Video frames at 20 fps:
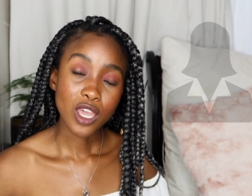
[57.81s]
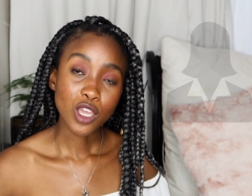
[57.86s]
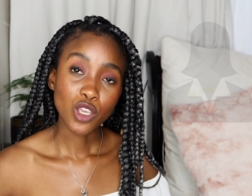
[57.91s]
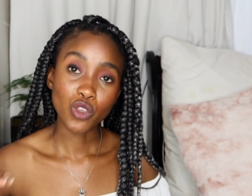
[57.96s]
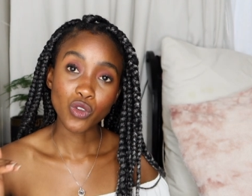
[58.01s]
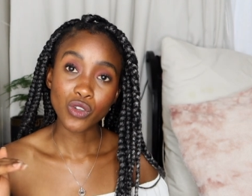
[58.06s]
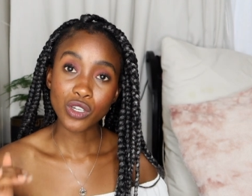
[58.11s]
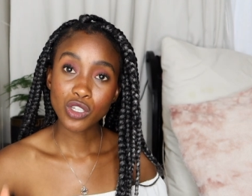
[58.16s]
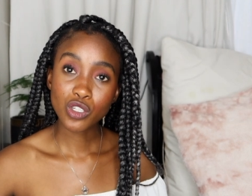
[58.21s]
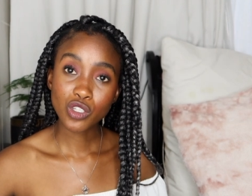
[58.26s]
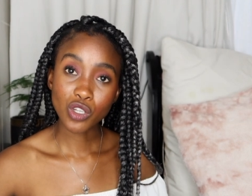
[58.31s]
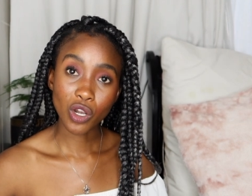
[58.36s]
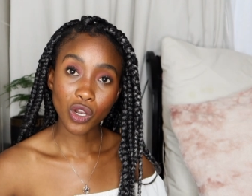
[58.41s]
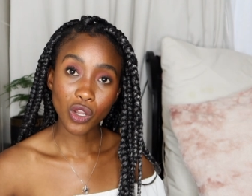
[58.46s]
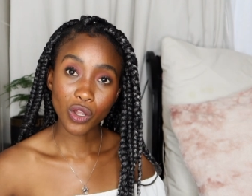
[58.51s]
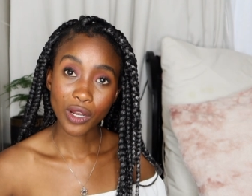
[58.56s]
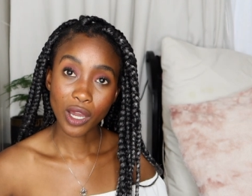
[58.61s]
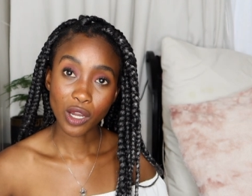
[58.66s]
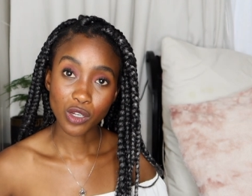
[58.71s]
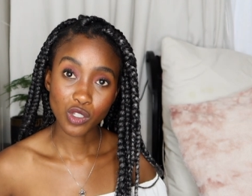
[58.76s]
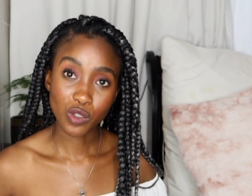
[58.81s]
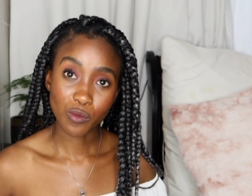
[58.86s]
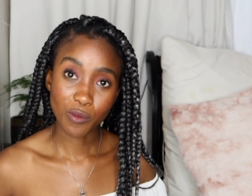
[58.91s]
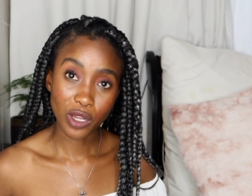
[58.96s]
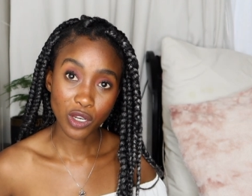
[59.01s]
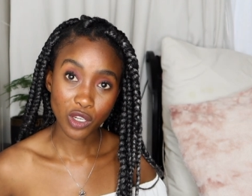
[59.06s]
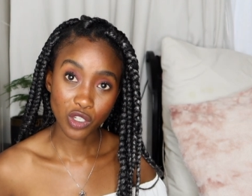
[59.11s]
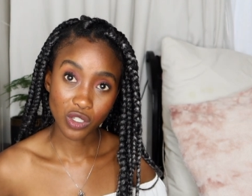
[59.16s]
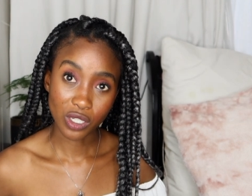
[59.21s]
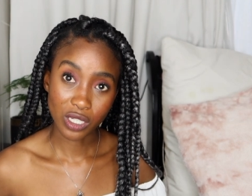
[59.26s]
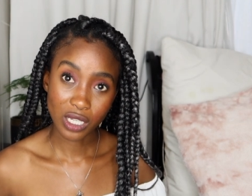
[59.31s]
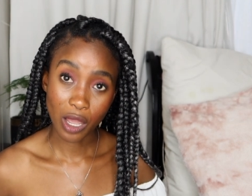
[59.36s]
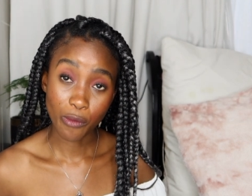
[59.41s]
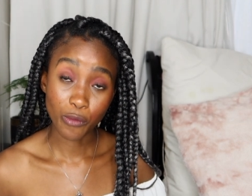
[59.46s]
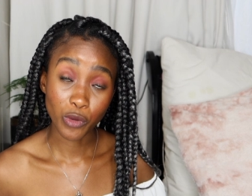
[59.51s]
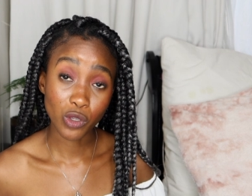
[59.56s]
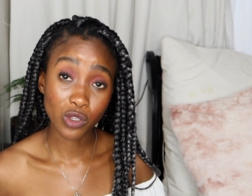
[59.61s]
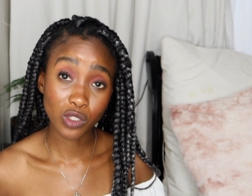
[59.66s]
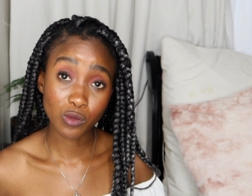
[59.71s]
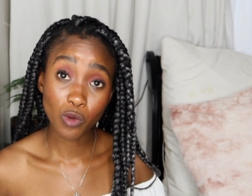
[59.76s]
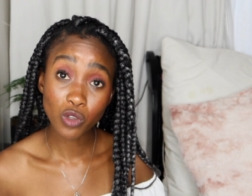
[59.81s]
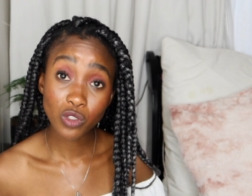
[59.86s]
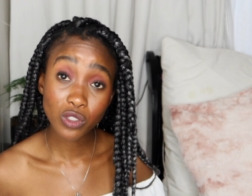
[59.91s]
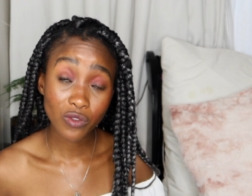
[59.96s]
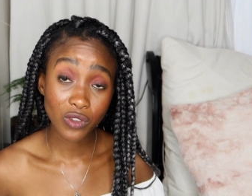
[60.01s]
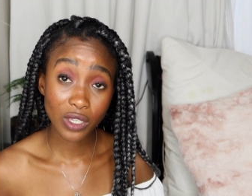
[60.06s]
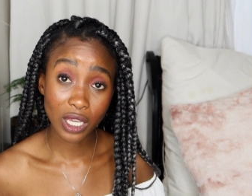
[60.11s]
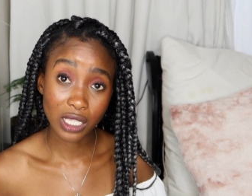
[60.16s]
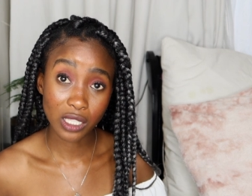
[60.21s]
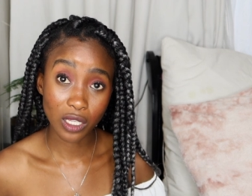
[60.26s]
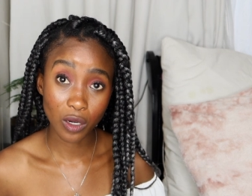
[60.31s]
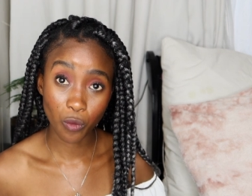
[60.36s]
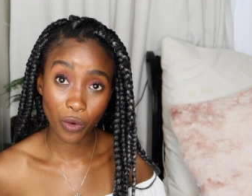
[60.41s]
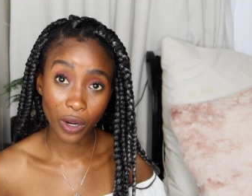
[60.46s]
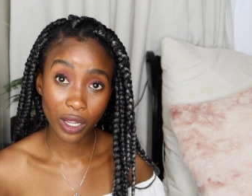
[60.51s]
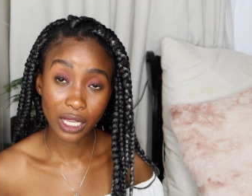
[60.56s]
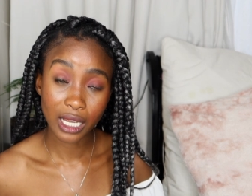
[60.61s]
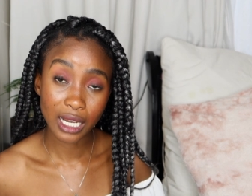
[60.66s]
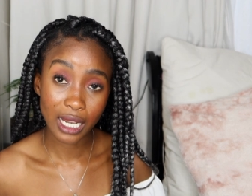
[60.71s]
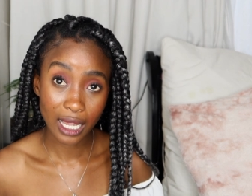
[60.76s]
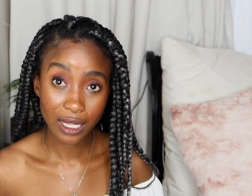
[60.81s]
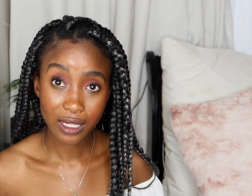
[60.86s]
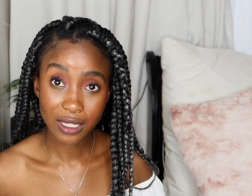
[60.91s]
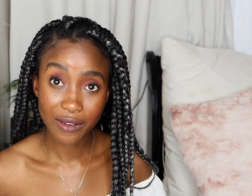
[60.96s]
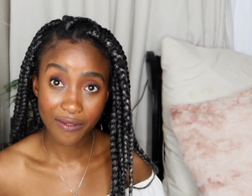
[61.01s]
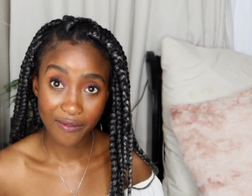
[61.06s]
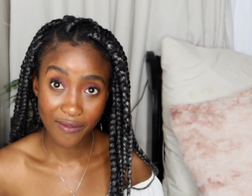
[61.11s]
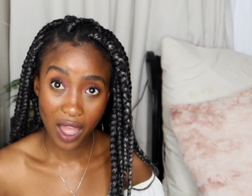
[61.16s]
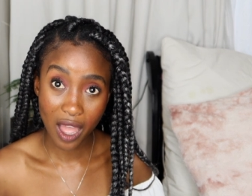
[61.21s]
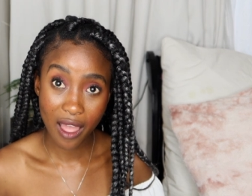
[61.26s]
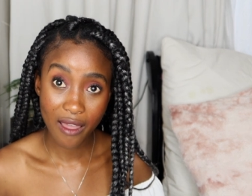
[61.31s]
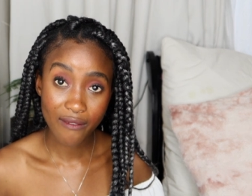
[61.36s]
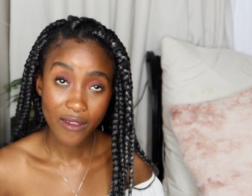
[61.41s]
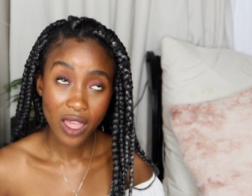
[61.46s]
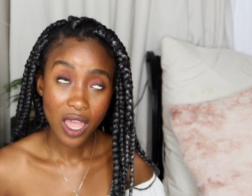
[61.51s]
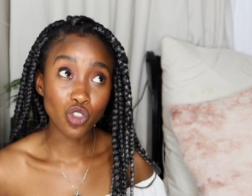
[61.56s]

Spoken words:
you need to learn how to manage your time, because most of you guys that are working 9 to 5,